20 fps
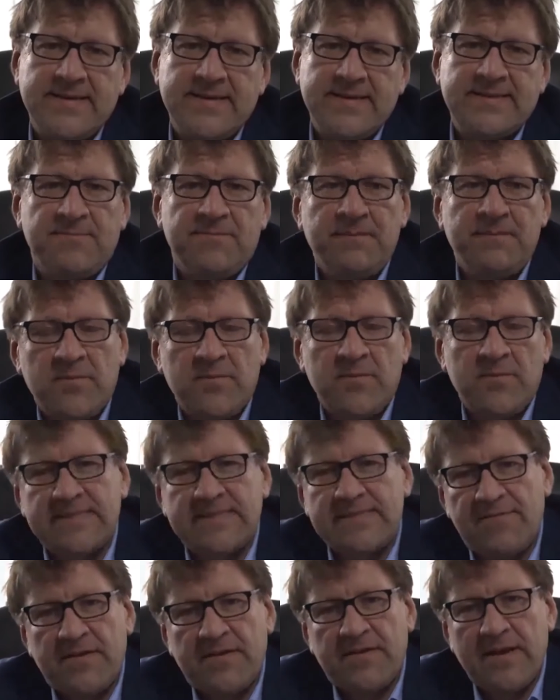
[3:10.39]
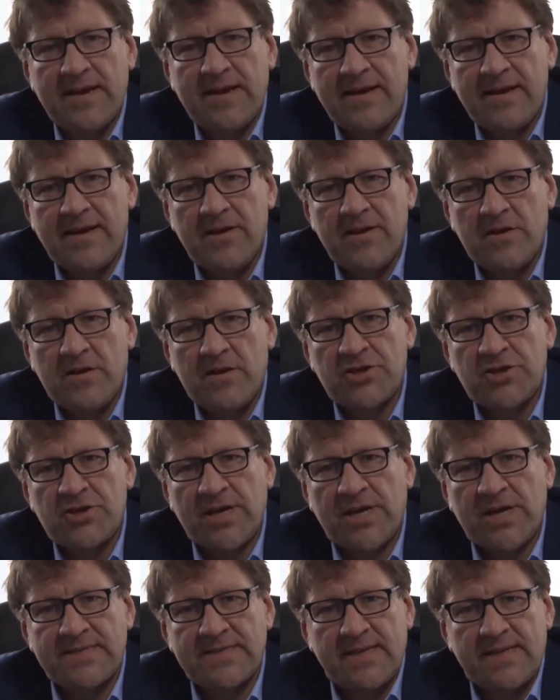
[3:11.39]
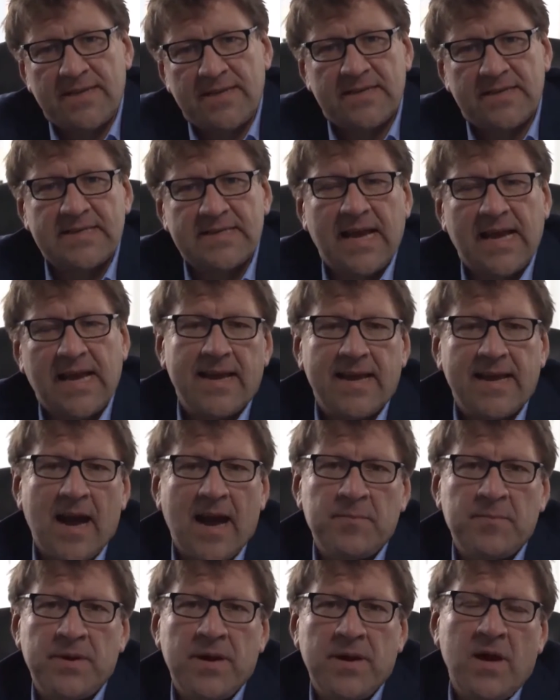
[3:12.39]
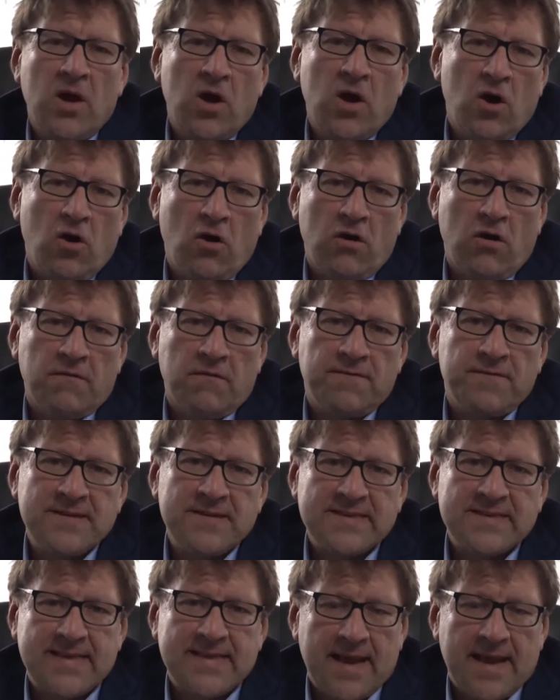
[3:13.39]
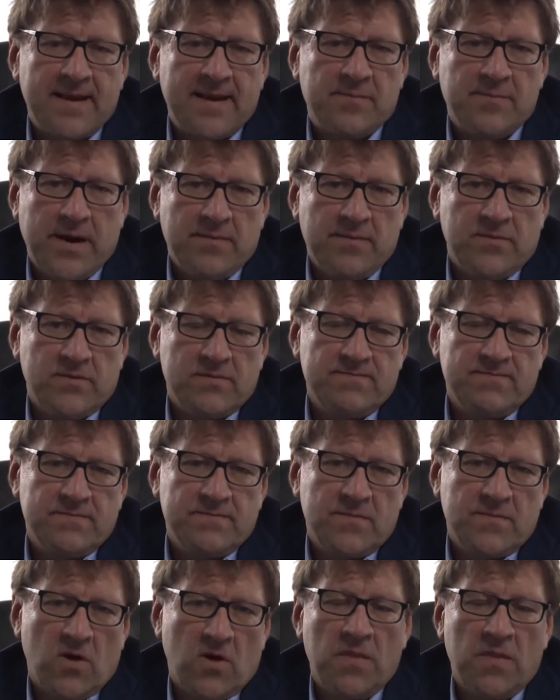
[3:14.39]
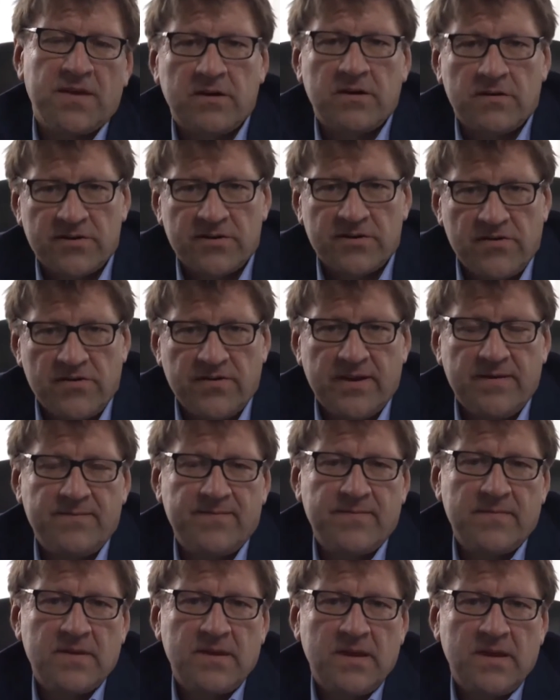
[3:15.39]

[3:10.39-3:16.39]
Massive MIMO is definitely not just an scaling up of standard MIMO, on the contrary.